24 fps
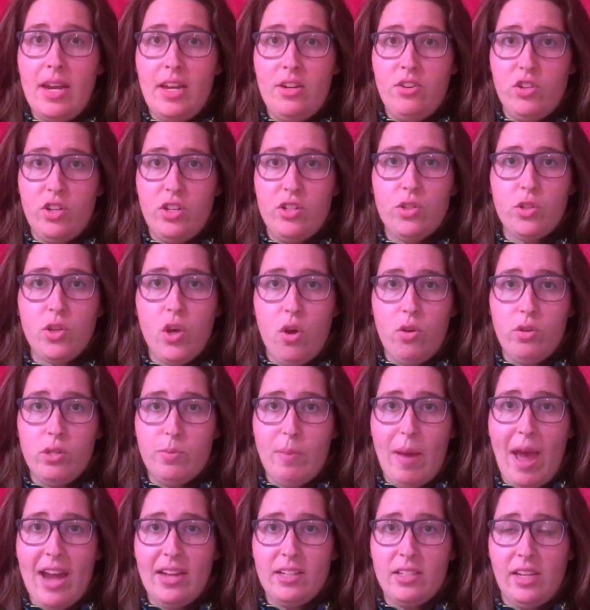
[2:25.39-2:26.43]
it just goes
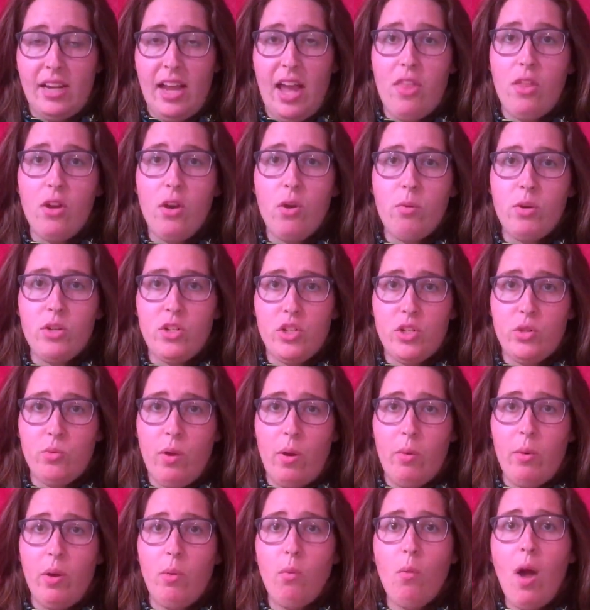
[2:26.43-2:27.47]
back together, which is
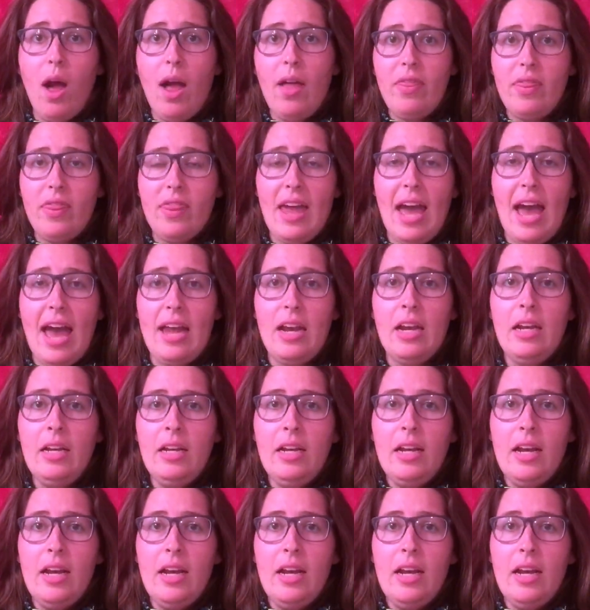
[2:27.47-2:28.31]
what we want. That